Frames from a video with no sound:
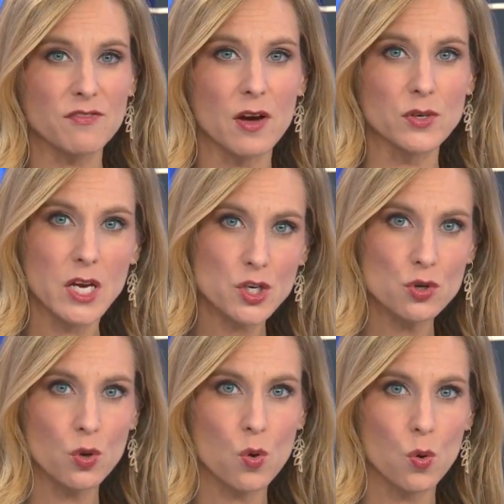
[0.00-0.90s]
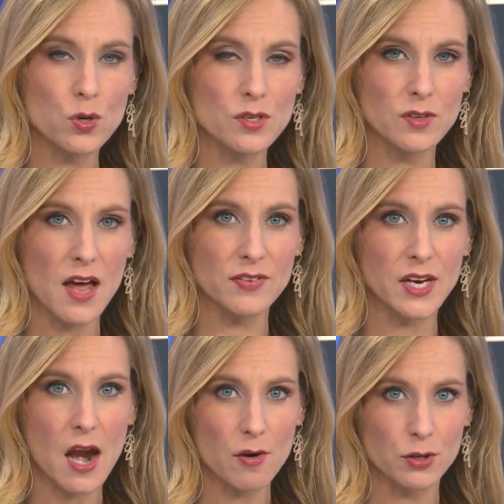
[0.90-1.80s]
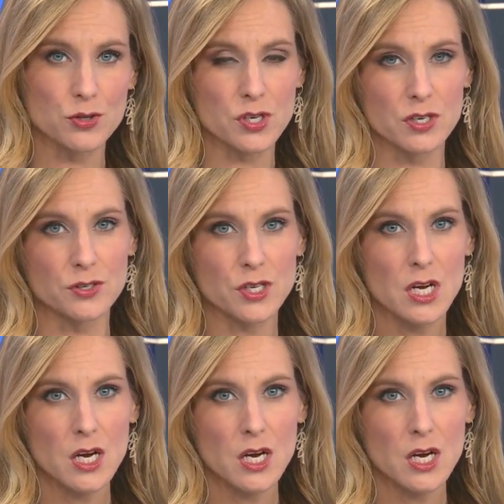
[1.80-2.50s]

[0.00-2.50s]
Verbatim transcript: foundational course of life and character skills.